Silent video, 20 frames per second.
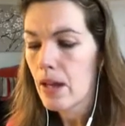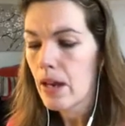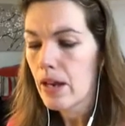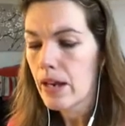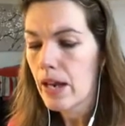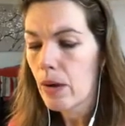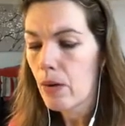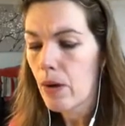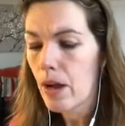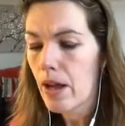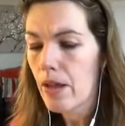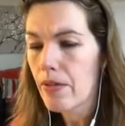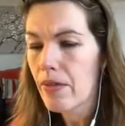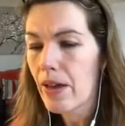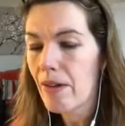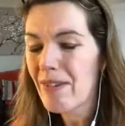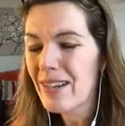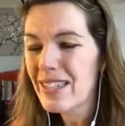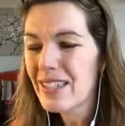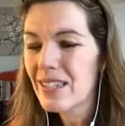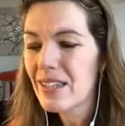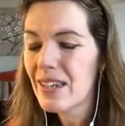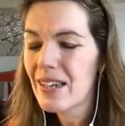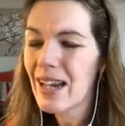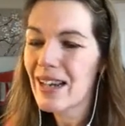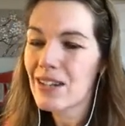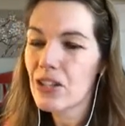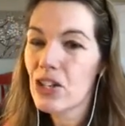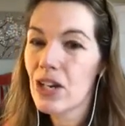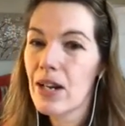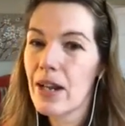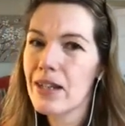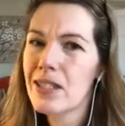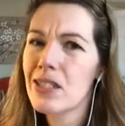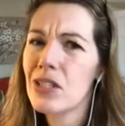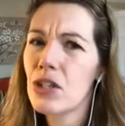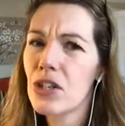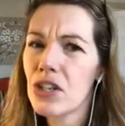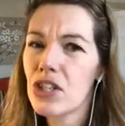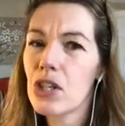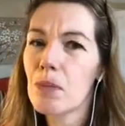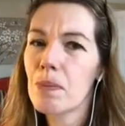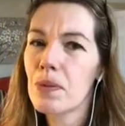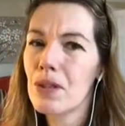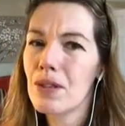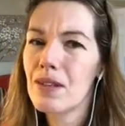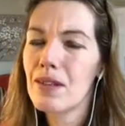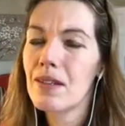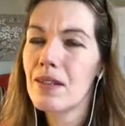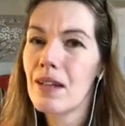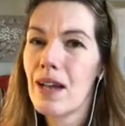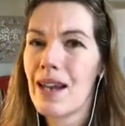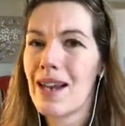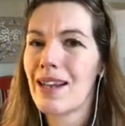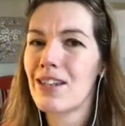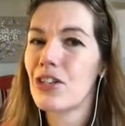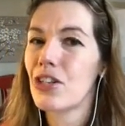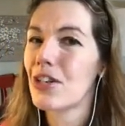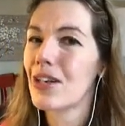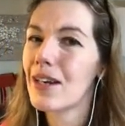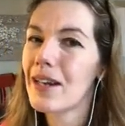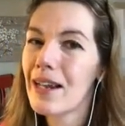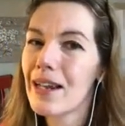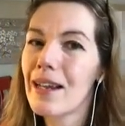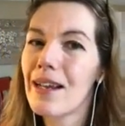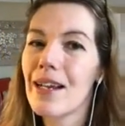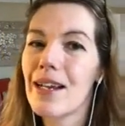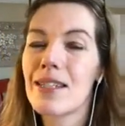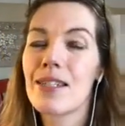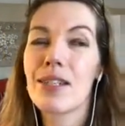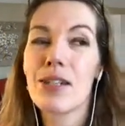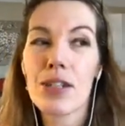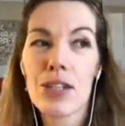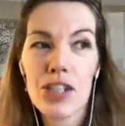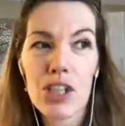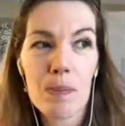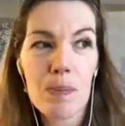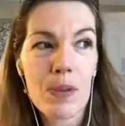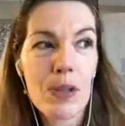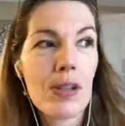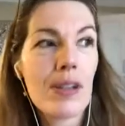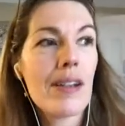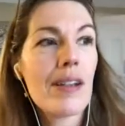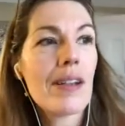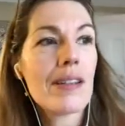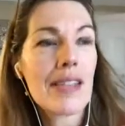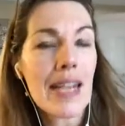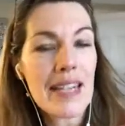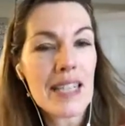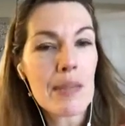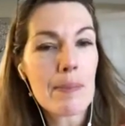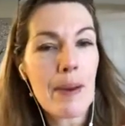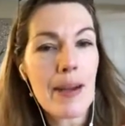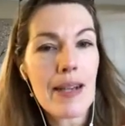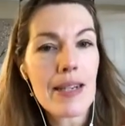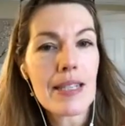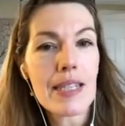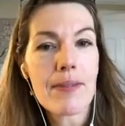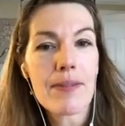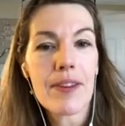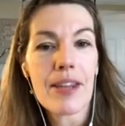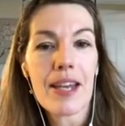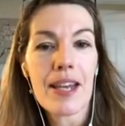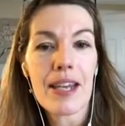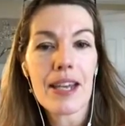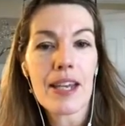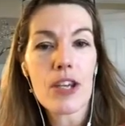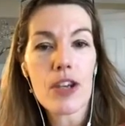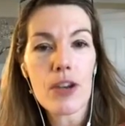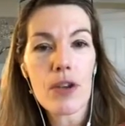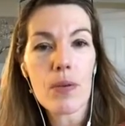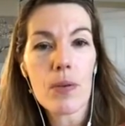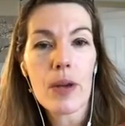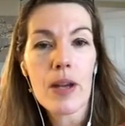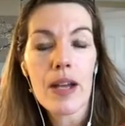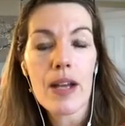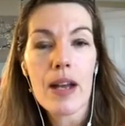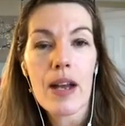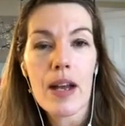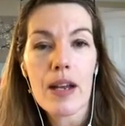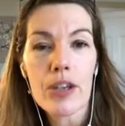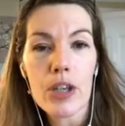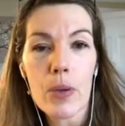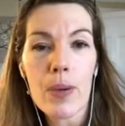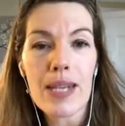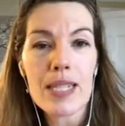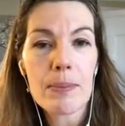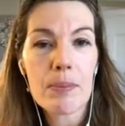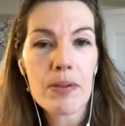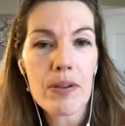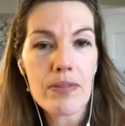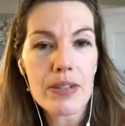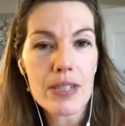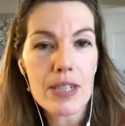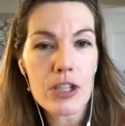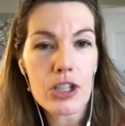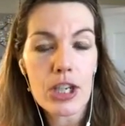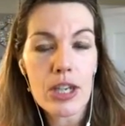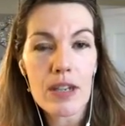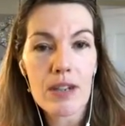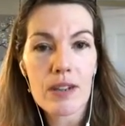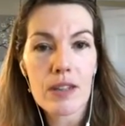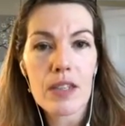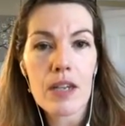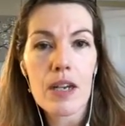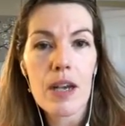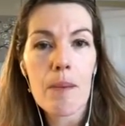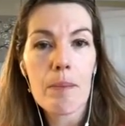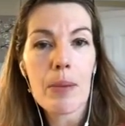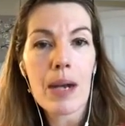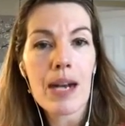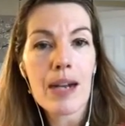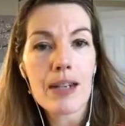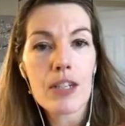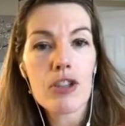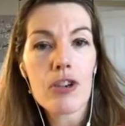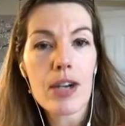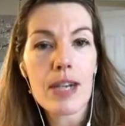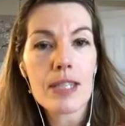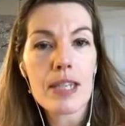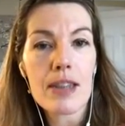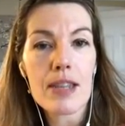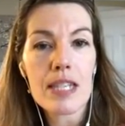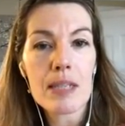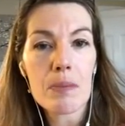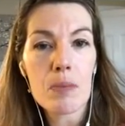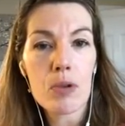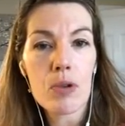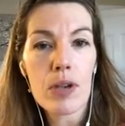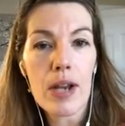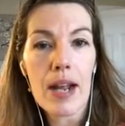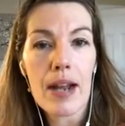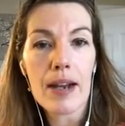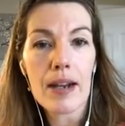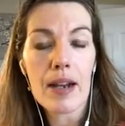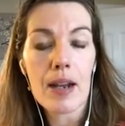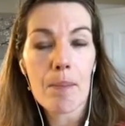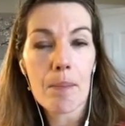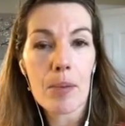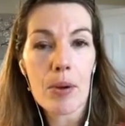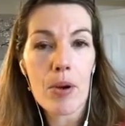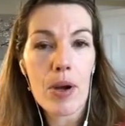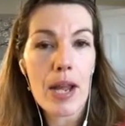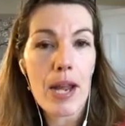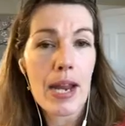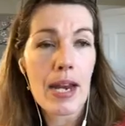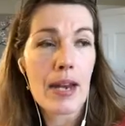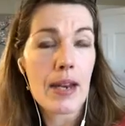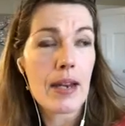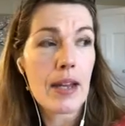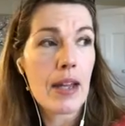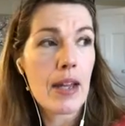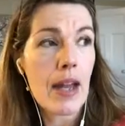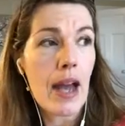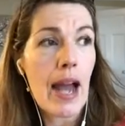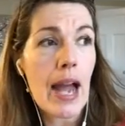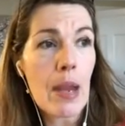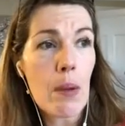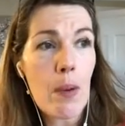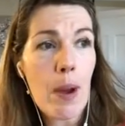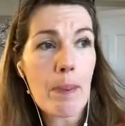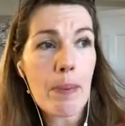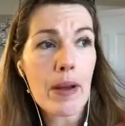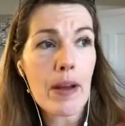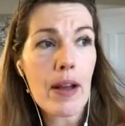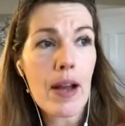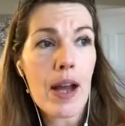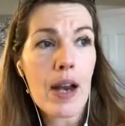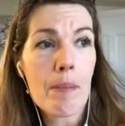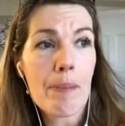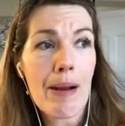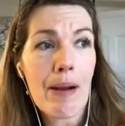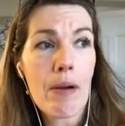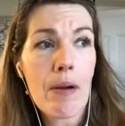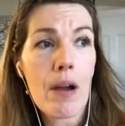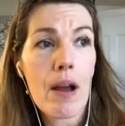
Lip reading: Now, there is actually allegedly a searchable database for the EU-US Privacy Shield, but I tried it this morning and put in Aweber and about